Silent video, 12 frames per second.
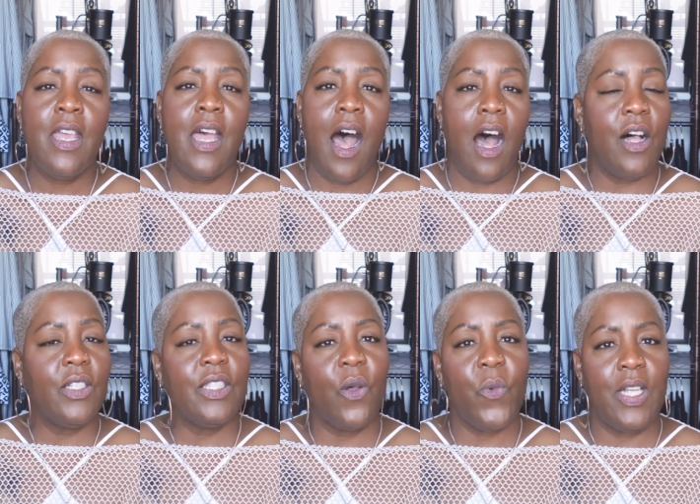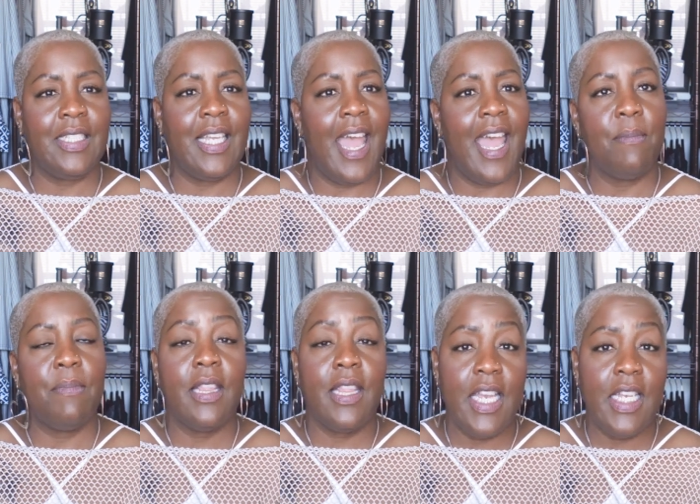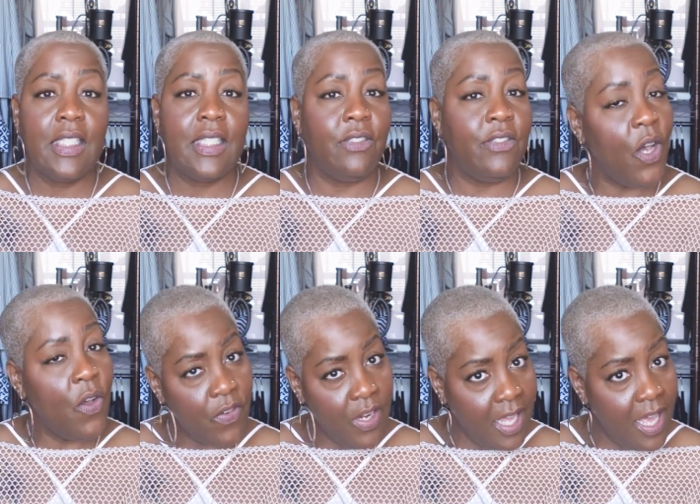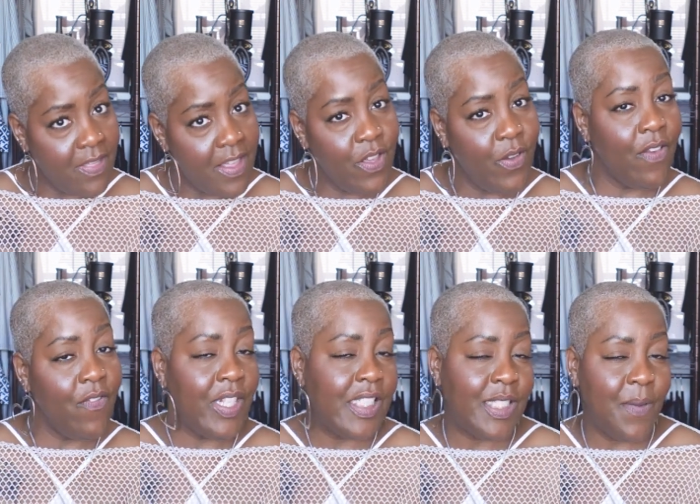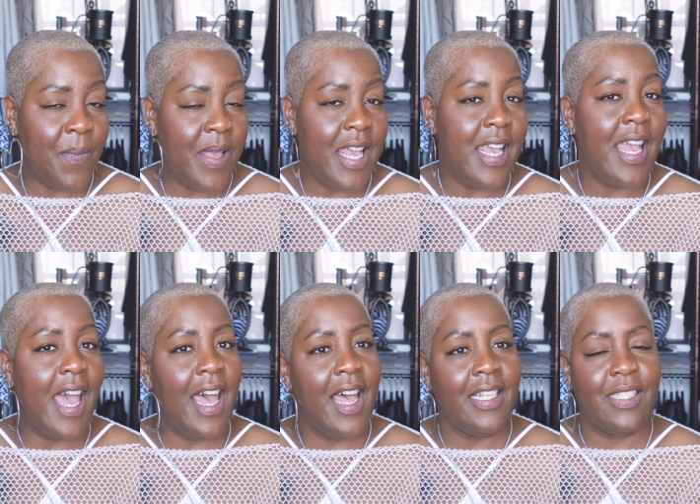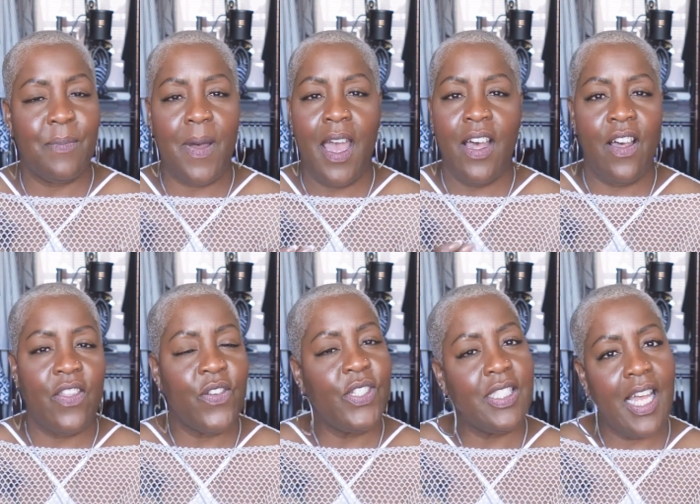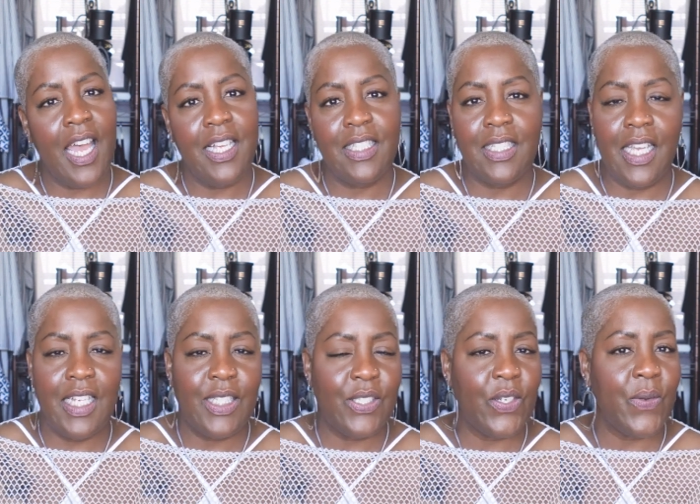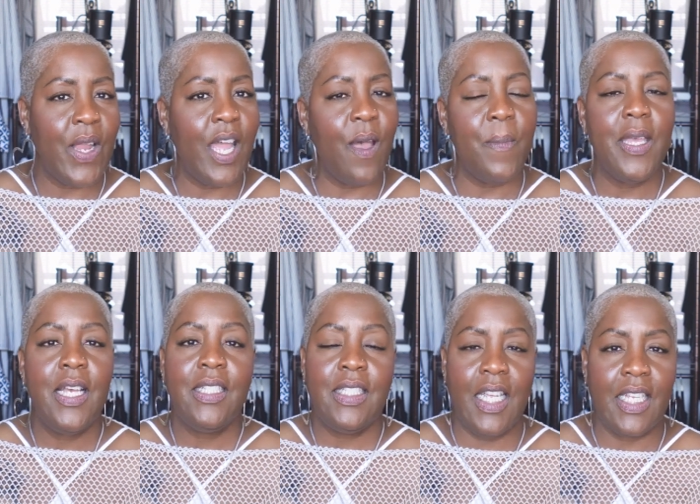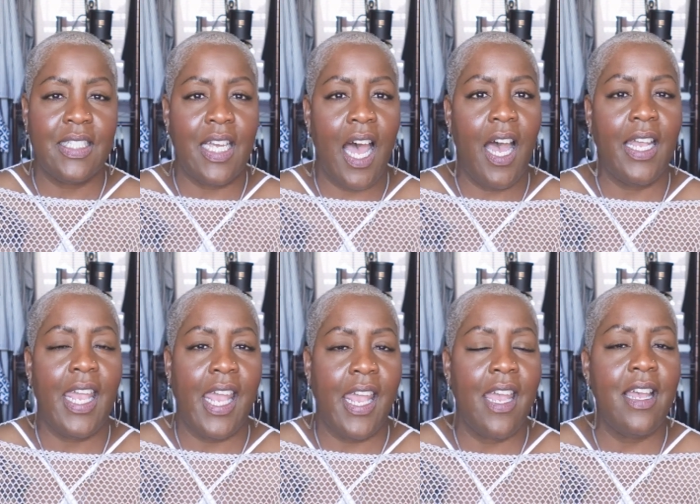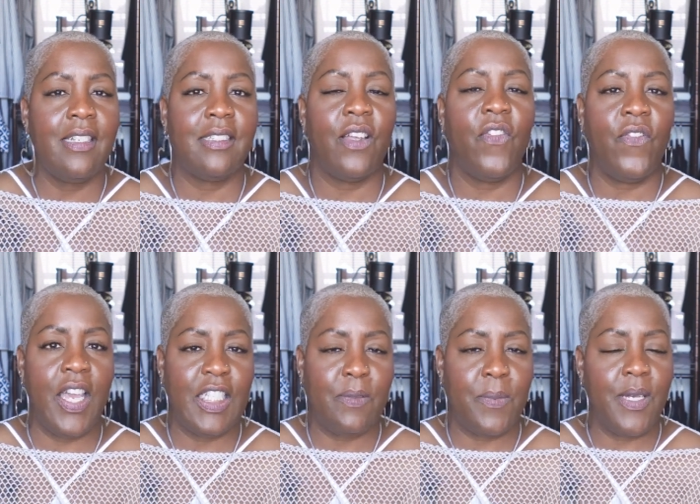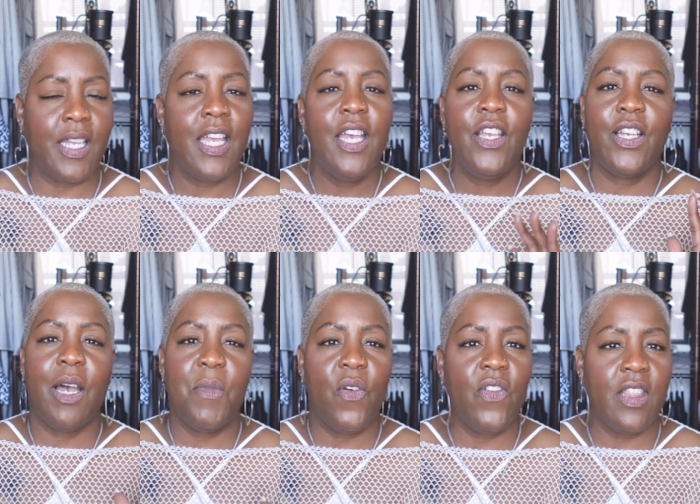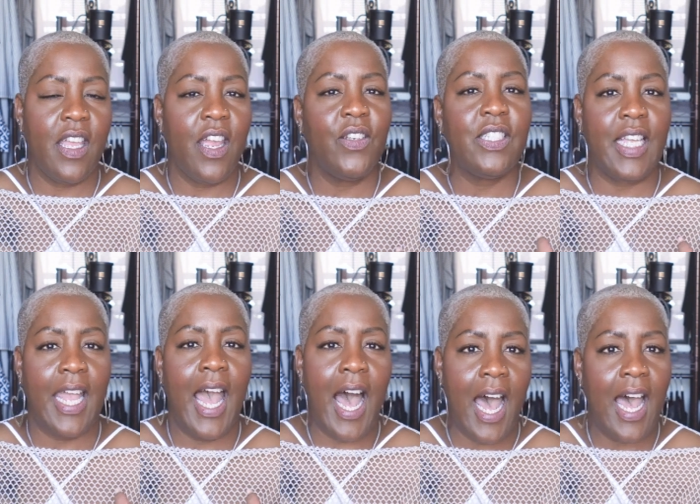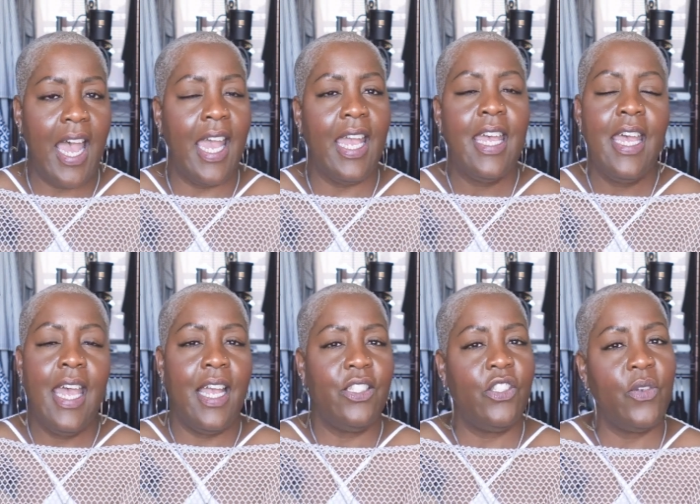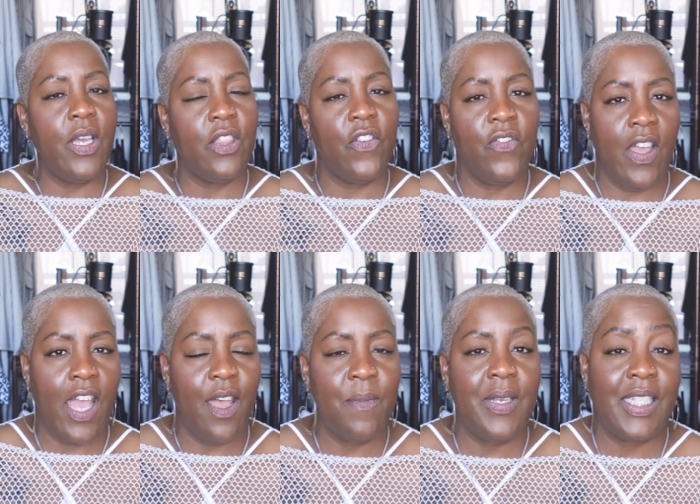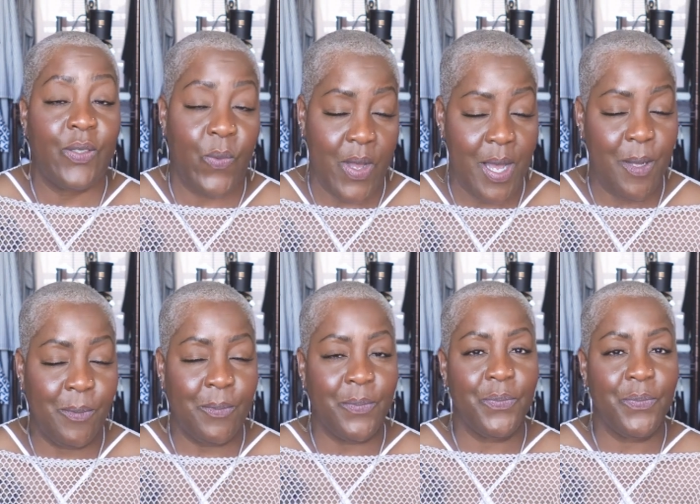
I also want to add, please don't forget that you can visit me at my other sites, Instagram, TikTok, and Facebook. Come over there, say hi, and join the fam as well.